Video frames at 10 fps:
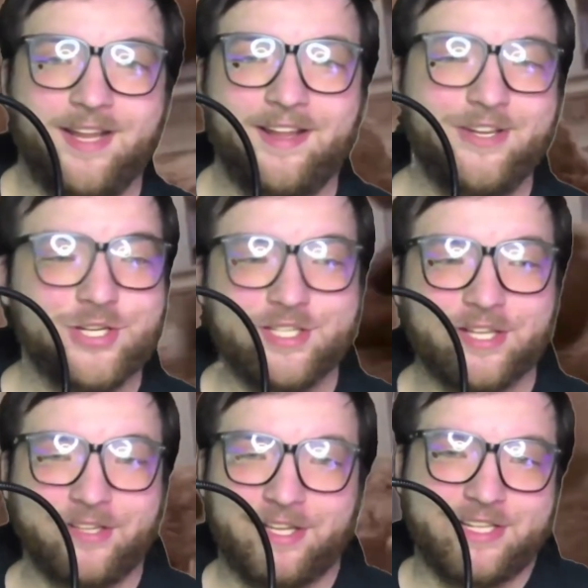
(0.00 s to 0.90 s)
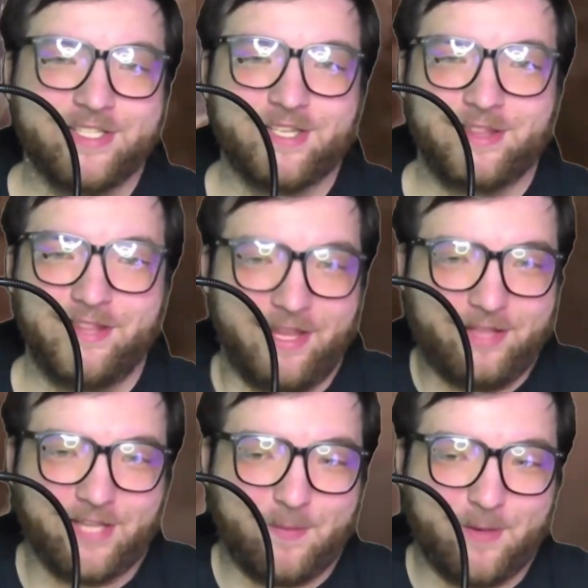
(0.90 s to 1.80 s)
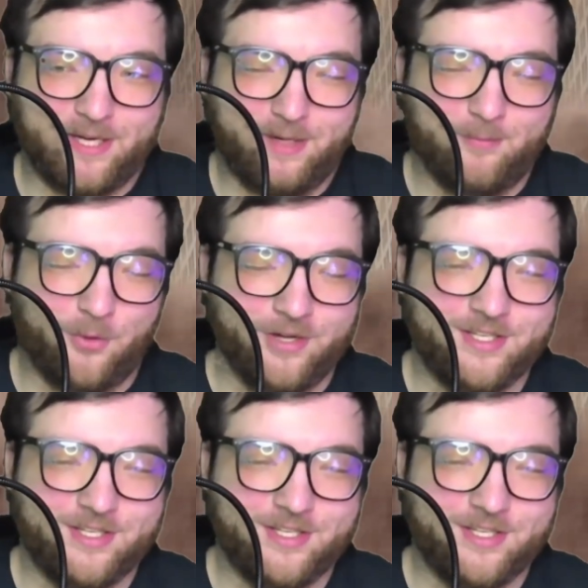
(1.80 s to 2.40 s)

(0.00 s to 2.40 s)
she literally is the climactic point